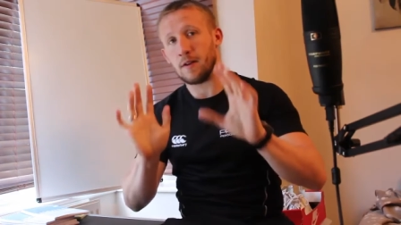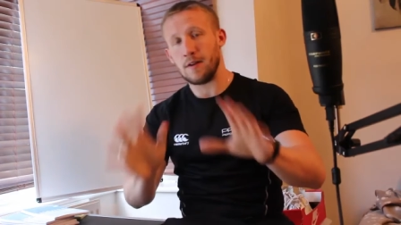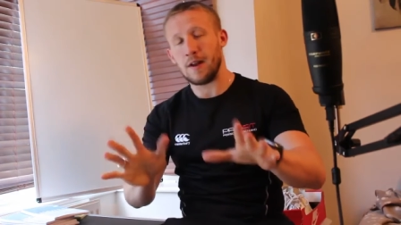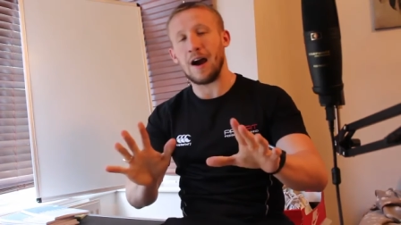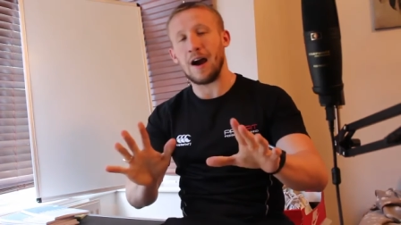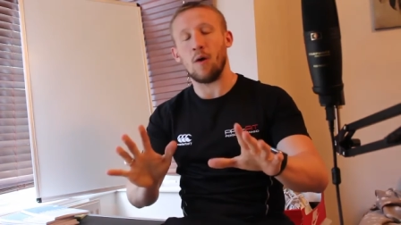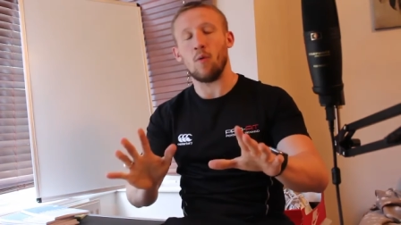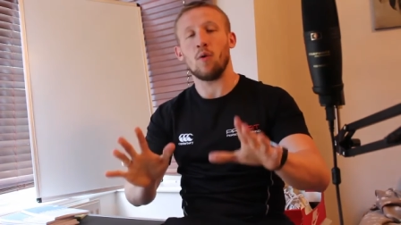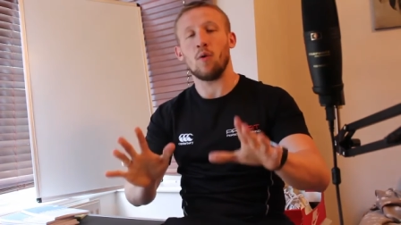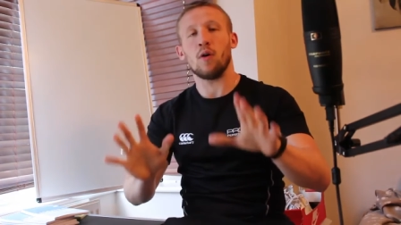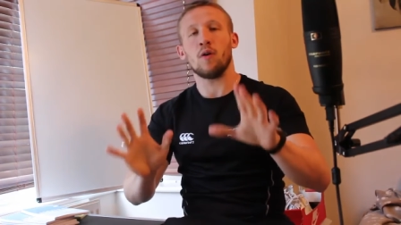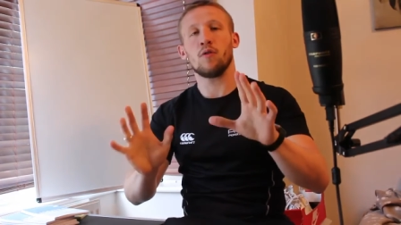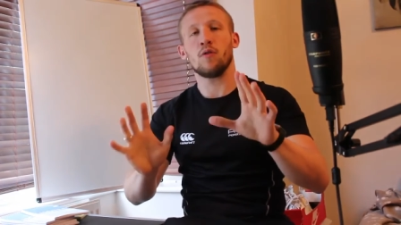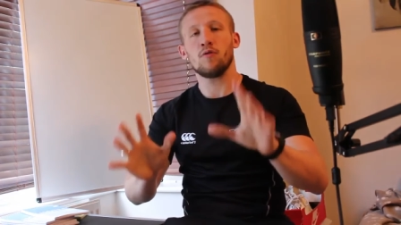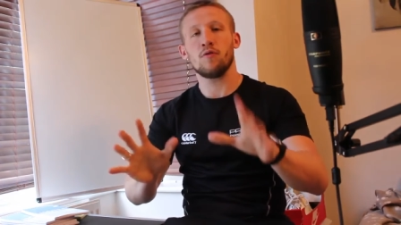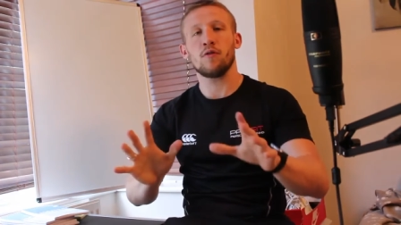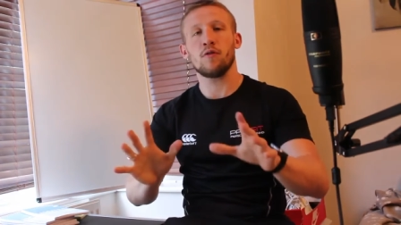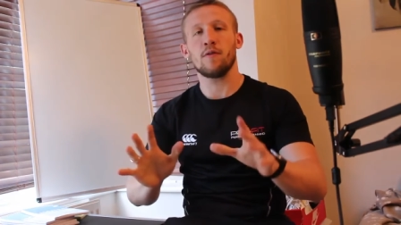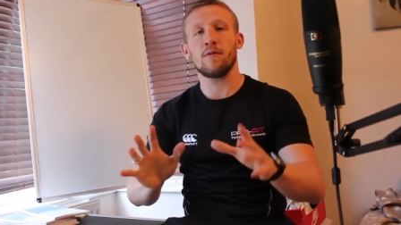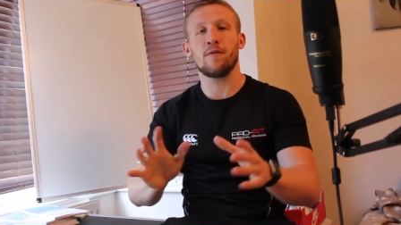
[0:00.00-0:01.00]
Now,
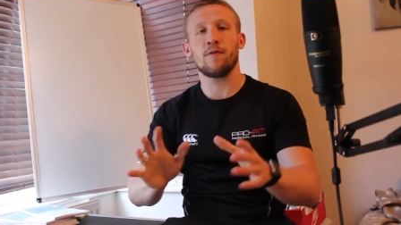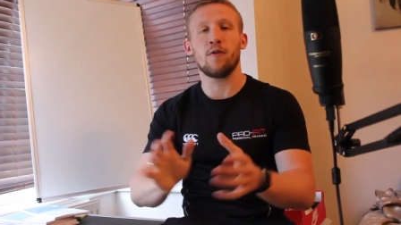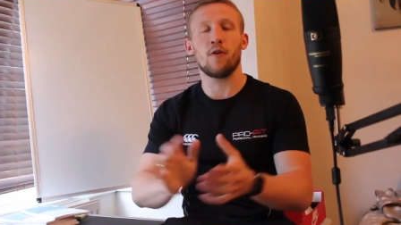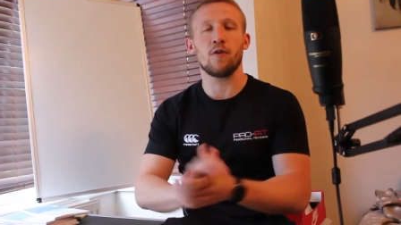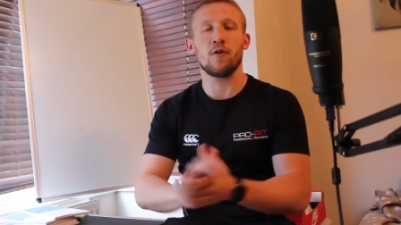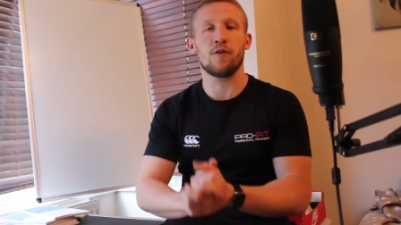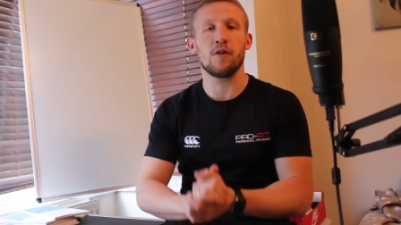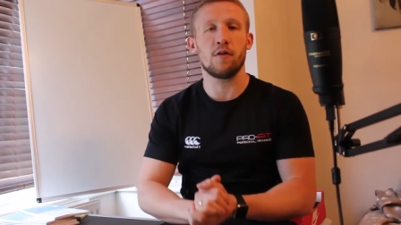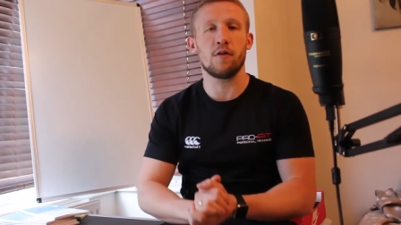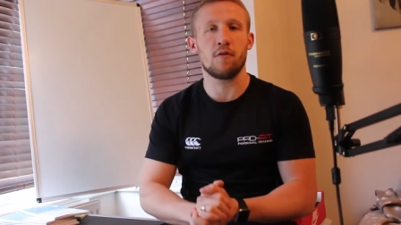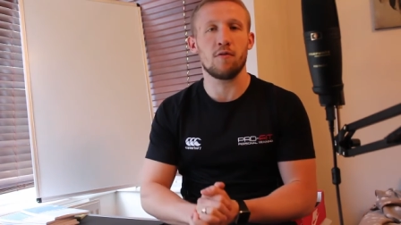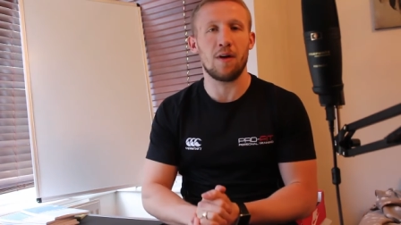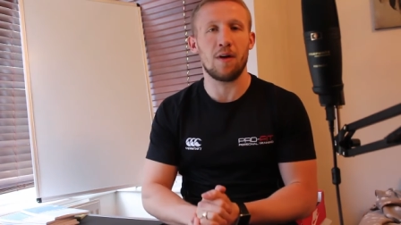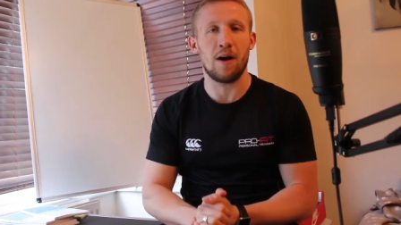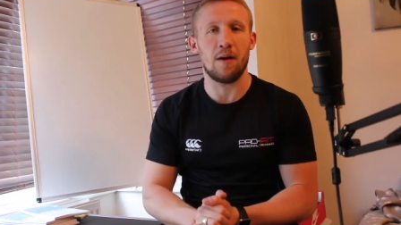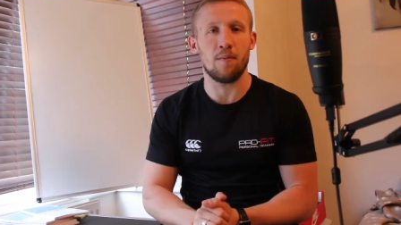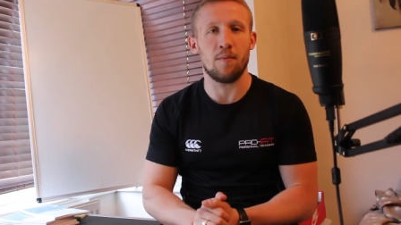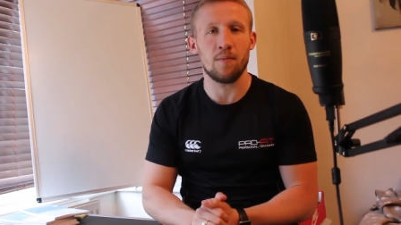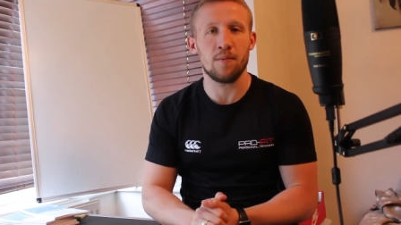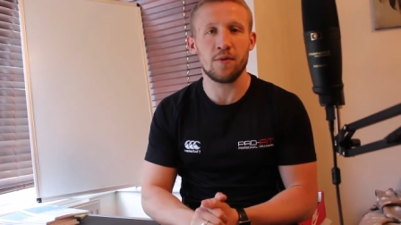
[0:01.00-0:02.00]
140
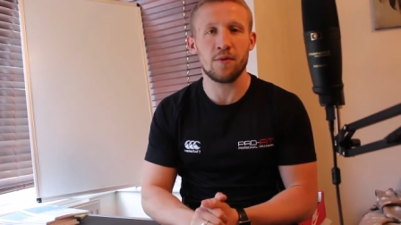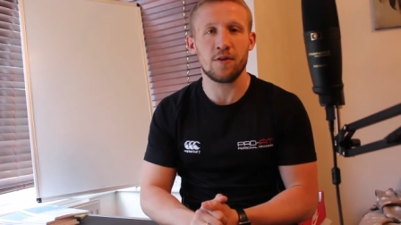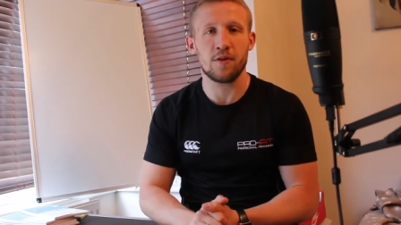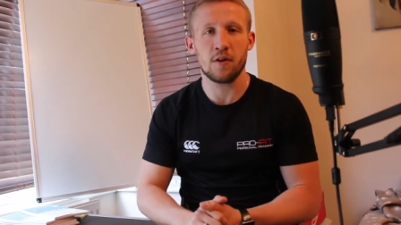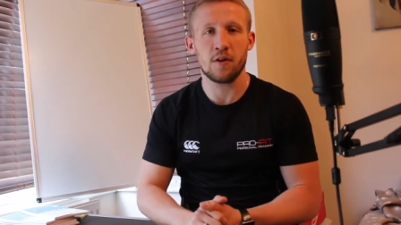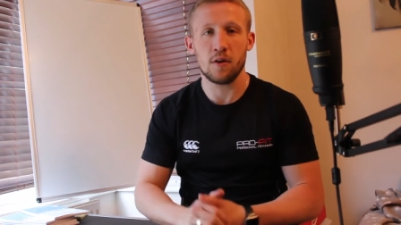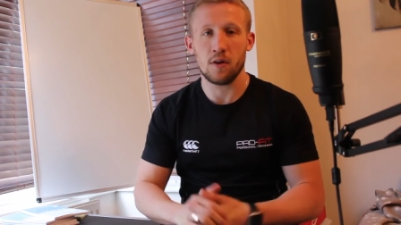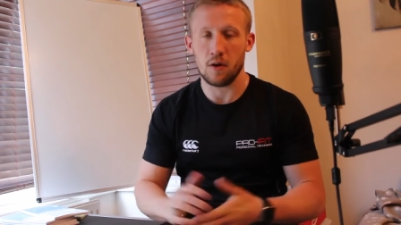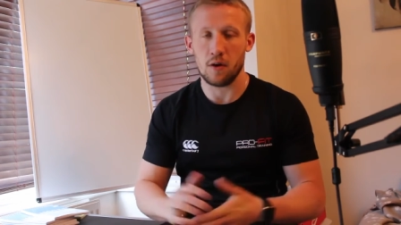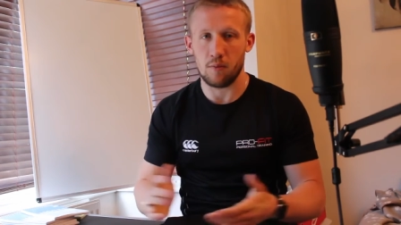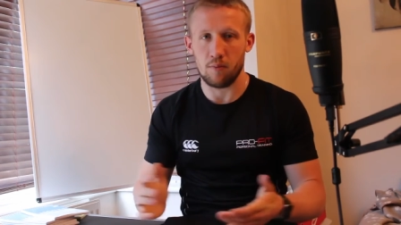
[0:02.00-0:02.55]
grams